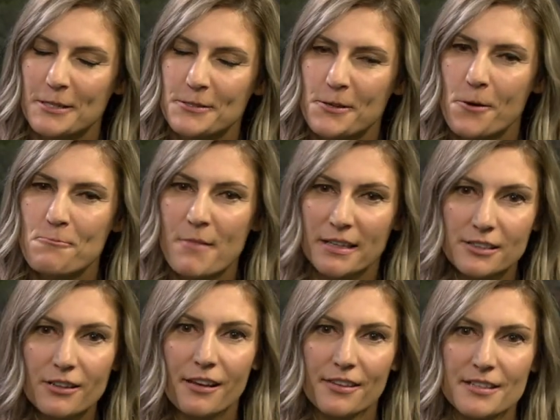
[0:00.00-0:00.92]
So,
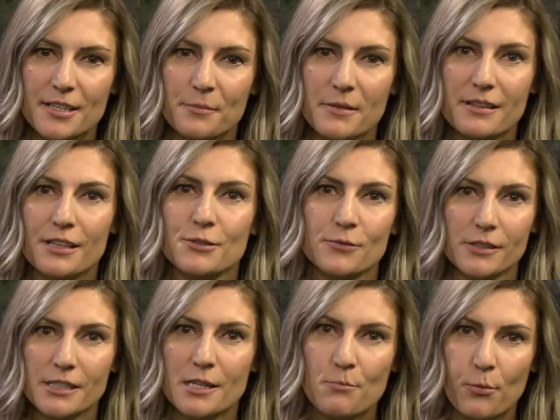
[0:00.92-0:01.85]
mental health is something that's
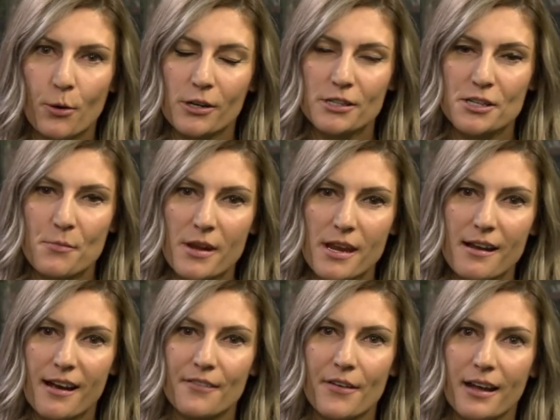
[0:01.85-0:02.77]
really important to me.
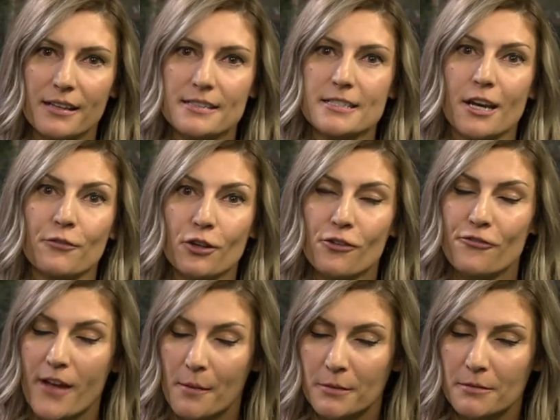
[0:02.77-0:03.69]
I've had several
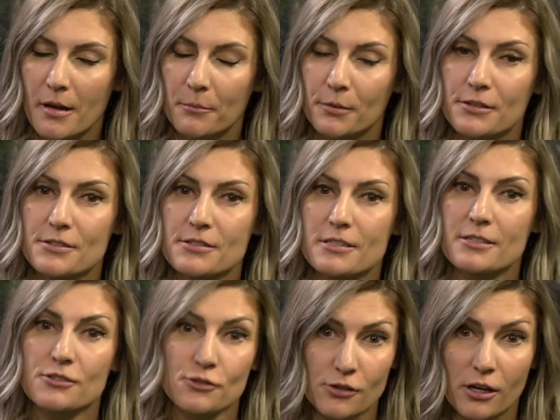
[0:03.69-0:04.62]
family members
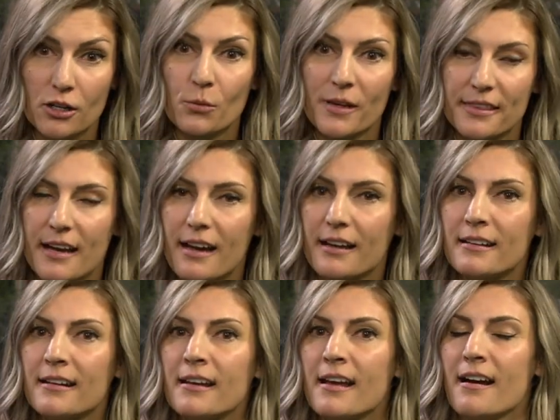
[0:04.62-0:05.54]
struggle with that.
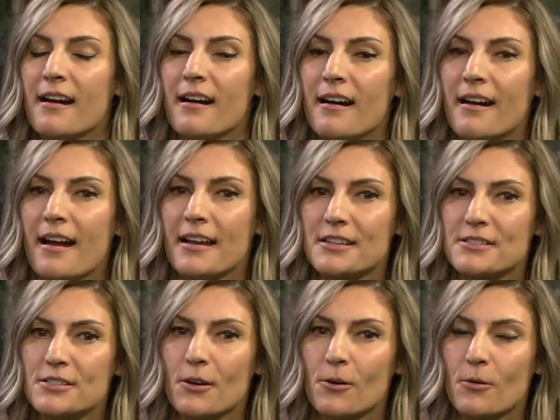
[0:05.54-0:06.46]
Uh, and
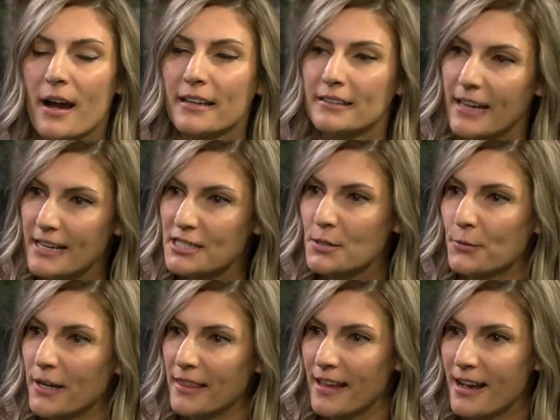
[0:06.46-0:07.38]
so I like to
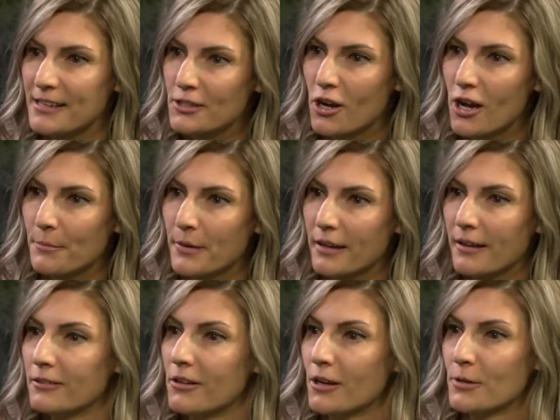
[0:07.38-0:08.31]
bring that topic
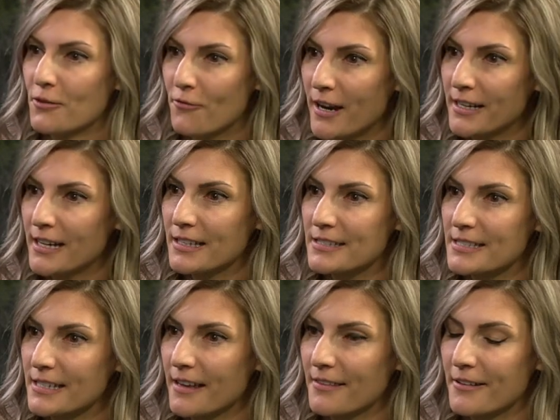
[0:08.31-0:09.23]
along with finance
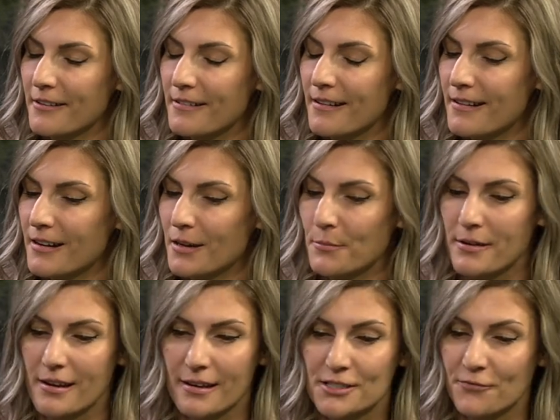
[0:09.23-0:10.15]
together uh,
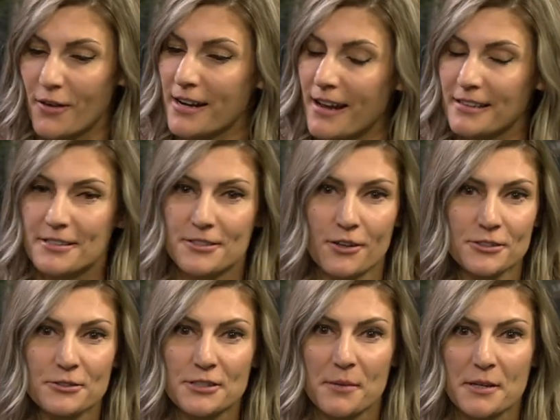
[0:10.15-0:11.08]
because finance is
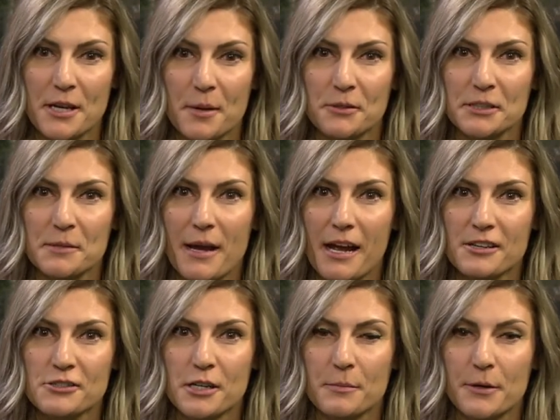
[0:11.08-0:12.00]
also something I'm really
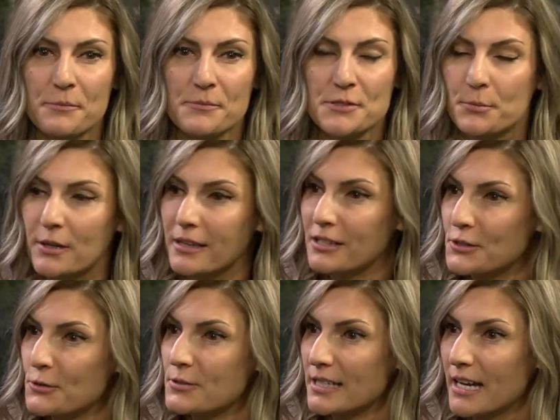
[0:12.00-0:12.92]
passionate about. So bring the
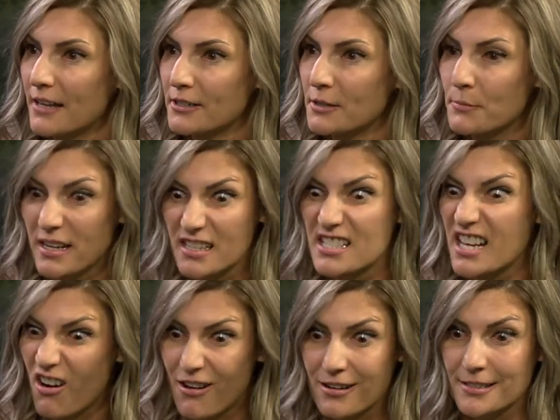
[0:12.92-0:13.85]
two together because they
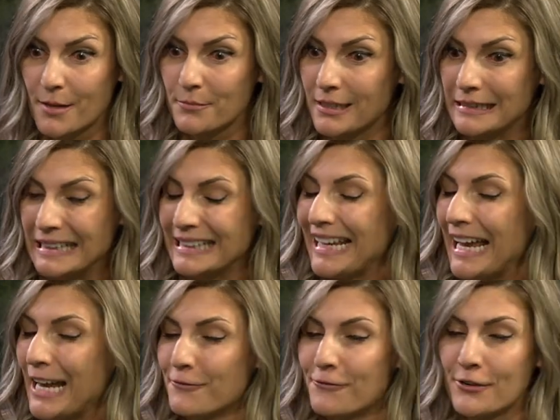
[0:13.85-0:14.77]
are something that
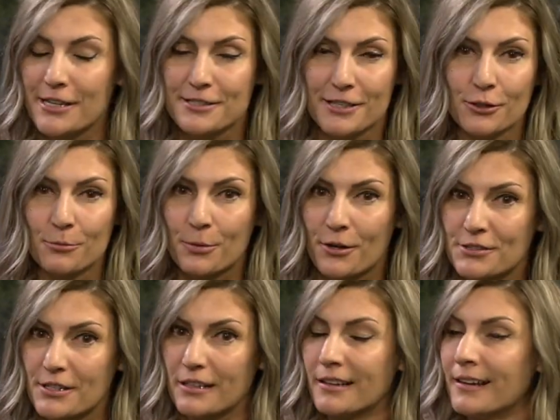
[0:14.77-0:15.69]
every single
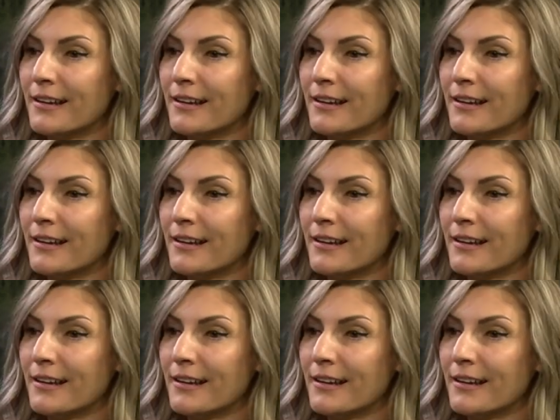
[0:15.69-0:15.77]
person